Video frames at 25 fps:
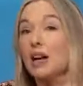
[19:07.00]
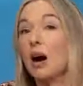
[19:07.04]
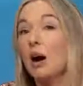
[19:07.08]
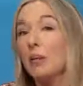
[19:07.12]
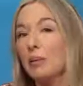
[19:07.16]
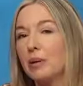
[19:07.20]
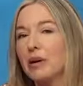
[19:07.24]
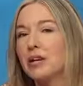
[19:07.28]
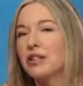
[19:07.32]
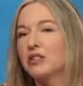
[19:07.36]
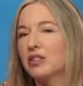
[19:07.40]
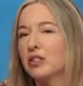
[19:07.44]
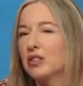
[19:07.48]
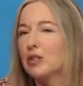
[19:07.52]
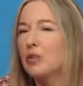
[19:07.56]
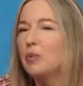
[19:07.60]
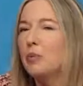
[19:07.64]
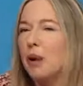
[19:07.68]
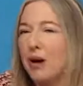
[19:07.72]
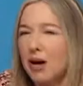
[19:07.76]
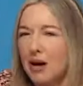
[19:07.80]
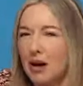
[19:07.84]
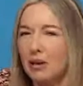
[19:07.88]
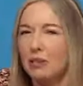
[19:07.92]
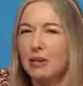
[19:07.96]
up. Did you
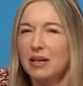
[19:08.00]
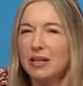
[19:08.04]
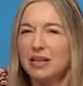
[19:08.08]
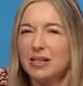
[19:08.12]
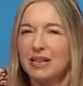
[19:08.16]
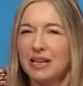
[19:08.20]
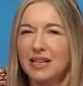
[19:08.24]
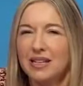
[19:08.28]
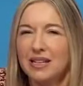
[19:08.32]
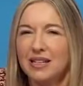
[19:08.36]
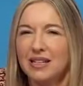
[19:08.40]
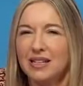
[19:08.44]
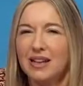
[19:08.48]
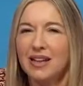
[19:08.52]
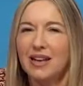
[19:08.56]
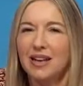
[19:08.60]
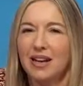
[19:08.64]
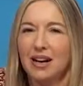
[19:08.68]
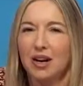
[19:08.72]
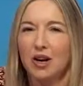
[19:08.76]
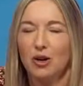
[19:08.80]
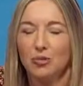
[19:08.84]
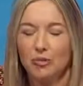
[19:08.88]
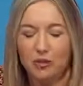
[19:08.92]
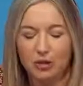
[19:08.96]
pay up, Les Dennis?
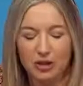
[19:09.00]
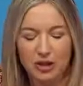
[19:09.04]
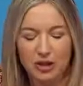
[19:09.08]
I hope you